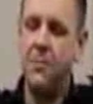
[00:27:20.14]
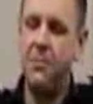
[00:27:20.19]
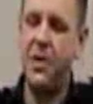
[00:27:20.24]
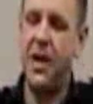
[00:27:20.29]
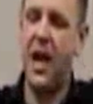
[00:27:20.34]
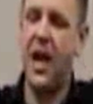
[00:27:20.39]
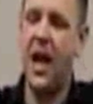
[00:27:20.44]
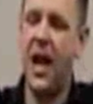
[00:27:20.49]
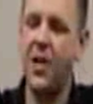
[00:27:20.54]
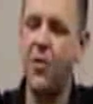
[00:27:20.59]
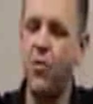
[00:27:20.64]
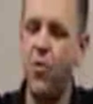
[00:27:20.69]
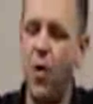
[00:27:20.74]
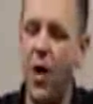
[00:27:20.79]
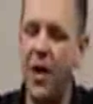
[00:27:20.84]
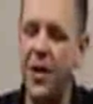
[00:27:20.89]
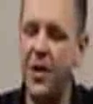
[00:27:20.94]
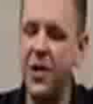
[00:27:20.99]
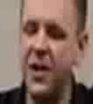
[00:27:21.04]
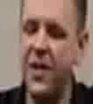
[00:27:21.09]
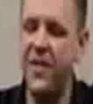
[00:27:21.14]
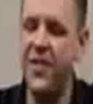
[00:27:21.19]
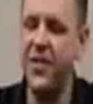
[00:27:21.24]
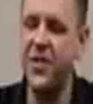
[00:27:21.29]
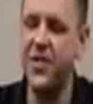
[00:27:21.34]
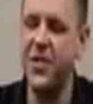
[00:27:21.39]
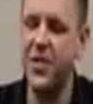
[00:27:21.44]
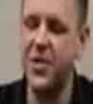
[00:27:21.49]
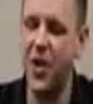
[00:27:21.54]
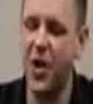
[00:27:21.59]
But I, I, wonder if
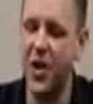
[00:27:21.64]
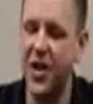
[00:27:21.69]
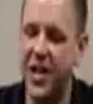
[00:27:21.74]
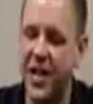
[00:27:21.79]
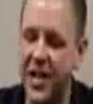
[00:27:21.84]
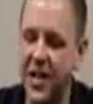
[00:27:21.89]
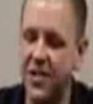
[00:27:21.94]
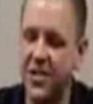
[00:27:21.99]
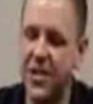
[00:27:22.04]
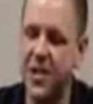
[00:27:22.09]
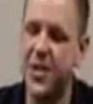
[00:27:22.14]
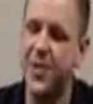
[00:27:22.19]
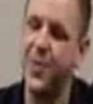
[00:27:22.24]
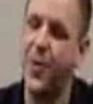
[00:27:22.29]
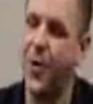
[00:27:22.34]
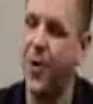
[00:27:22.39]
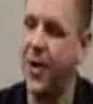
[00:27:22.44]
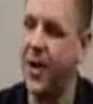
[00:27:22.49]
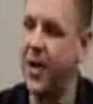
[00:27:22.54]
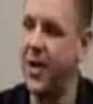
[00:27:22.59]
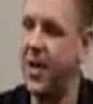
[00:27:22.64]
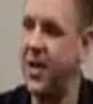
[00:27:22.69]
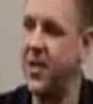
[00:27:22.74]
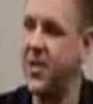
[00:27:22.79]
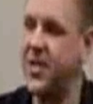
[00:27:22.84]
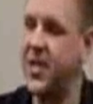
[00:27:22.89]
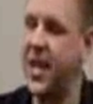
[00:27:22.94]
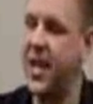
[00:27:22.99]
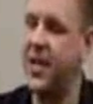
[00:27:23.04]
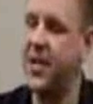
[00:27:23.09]
you are here this morning and
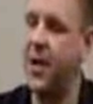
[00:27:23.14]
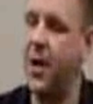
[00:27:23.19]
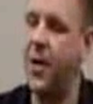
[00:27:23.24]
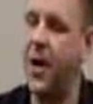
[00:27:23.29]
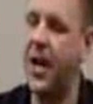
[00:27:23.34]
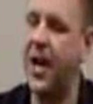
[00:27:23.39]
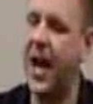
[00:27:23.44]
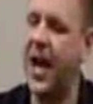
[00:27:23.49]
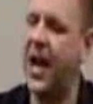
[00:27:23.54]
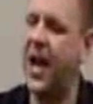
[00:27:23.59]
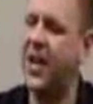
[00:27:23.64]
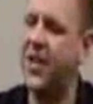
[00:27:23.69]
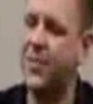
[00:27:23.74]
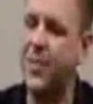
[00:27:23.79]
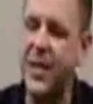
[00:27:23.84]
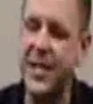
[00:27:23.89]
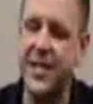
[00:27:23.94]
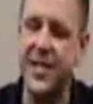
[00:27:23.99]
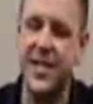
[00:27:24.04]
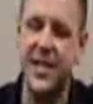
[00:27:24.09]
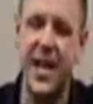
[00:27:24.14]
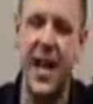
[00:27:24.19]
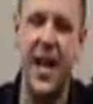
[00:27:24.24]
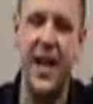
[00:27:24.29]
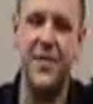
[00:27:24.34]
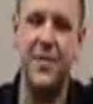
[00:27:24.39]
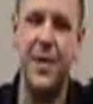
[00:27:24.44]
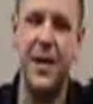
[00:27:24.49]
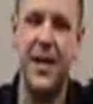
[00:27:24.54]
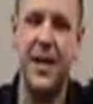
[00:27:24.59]
you say, you know what, I, I've been
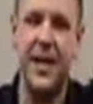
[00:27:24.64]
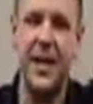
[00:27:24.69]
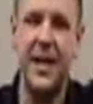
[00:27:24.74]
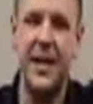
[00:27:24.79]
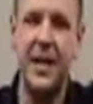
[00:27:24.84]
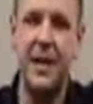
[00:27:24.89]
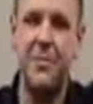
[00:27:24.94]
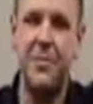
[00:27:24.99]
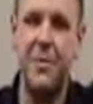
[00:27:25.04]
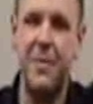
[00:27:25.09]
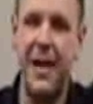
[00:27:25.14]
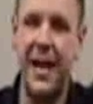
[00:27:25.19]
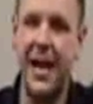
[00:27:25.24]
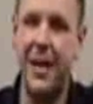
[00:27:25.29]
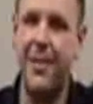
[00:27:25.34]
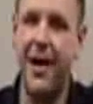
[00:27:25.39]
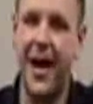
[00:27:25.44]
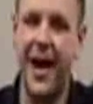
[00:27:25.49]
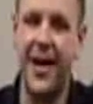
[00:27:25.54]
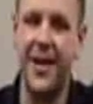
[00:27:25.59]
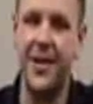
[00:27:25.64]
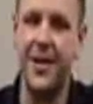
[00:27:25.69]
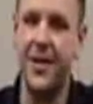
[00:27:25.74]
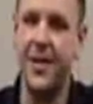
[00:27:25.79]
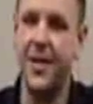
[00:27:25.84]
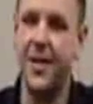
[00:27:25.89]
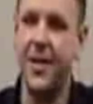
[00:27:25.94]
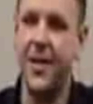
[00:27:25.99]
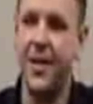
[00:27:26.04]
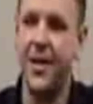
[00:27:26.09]
saved, but man, I'm idle.
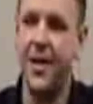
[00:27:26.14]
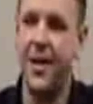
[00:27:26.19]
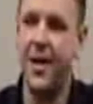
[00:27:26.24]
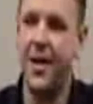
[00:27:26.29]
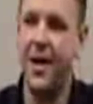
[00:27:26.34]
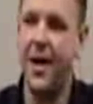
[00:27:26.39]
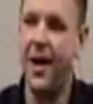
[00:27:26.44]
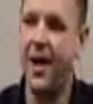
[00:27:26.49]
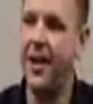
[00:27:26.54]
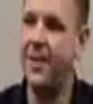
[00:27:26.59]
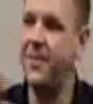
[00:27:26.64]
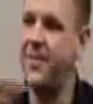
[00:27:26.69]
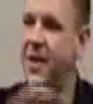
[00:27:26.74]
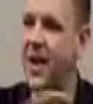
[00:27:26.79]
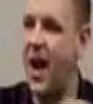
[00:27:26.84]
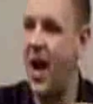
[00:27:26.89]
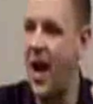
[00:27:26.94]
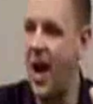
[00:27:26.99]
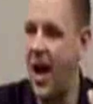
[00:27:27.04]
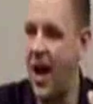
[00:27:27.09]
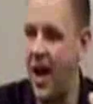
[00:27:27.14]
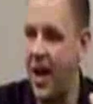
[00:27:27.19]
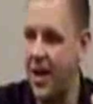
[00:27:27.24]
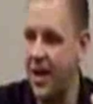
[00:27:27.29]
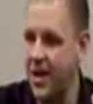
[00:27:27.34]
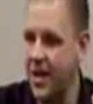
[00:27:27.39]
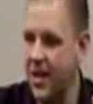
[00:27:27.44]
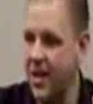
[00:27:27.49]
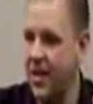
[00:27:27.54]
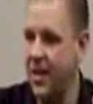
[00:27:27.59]
I am not
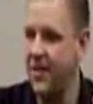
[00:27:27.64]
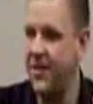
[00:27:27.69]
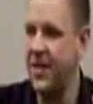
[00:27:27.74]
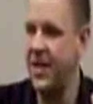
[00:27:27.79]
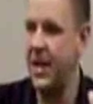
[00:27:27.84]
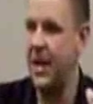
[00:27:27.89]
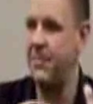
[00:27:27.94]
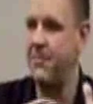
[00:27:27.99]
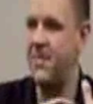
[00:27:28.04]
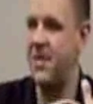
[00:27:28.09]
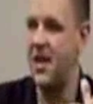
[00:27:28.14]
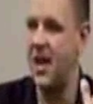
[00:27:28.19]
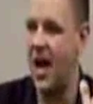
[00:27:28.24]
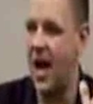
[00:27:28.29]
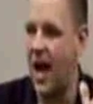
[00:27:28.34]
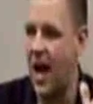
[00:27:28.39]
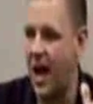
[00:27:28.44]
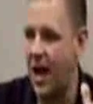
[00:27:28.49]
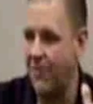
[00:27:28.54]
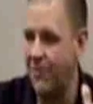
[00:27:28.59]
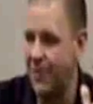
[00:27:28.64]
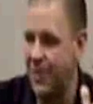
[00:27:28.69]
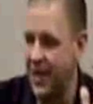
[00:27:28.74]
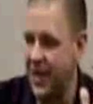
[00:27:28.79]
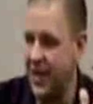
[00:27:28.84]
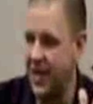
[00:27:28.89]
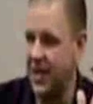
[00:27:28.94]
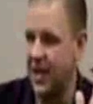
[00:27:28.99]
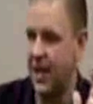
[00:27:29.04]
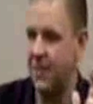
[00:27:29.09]
living. I'm not
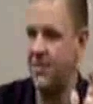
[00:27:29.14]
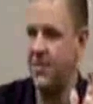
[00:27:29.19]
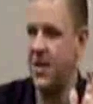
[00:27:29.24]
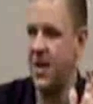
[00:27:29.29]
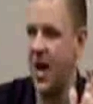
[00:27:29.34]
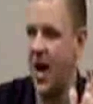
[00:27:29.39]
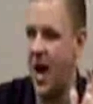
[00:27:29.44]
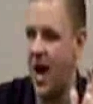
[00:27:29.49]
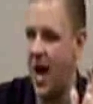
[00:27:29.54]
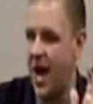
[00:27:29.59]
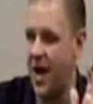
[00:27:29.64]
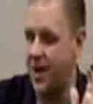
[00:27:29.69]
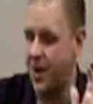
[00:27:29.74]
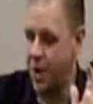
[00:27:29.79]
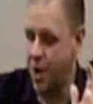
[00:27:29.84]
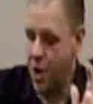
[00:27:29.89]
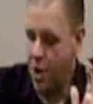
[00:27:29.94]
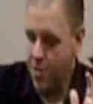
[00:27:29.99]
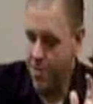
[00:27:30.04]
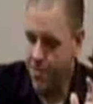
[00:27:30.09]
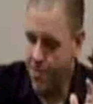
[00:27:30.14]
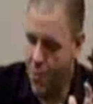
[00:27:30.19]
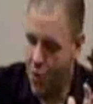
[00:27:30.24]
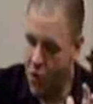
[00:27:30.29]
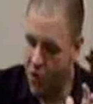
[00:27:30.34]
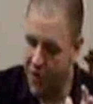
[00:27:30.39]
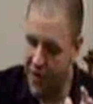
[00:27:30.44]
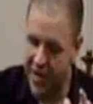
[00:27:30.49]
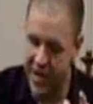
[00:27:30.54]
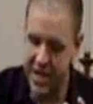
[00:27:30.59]
being. I'm not
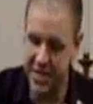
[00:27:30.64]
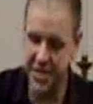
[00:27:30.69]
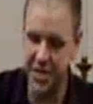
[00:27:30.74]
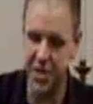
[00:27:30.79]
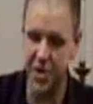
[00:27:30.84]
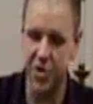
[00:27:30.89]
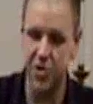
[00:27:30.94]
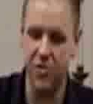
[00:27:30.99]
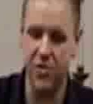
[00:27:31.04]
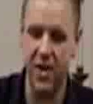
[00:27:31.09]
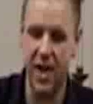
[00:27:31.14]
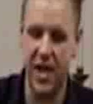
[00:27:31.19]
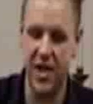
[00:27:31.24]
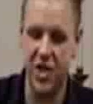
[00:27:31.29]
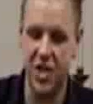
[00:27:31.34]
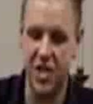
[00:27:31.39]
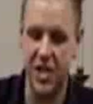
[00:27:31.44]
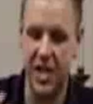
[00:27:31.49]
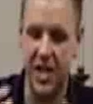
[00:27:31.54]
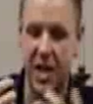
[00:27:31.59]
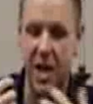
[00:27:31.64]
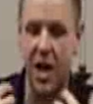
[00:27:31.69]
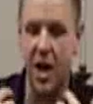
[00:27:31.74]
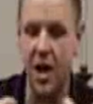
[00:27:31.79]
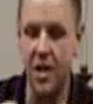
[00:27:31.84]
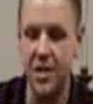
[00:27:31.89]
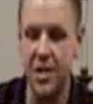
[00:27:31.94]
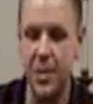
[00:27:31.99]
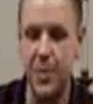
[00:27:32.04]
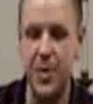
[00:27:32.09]
moving into the direction that
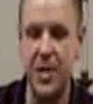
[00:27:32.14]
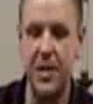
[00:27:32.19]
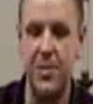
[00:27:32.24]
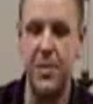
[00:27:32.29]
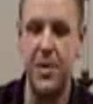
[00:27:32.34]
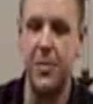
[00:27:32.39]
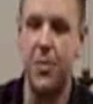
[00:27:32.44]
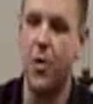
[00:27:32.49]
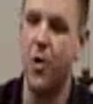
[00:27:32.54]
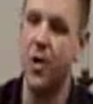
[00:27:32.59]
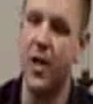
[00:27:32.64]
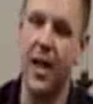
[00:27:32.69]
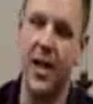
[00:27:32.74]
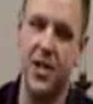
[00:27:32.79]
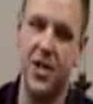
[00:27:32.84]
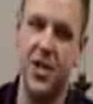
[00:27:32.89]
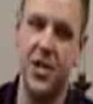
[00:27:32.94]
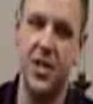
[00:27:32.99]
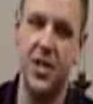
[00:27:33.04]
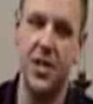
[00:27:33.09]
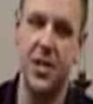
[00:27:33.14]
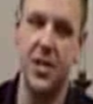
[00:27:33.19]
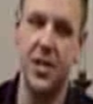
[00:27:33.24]
causes me to be more like Jesus.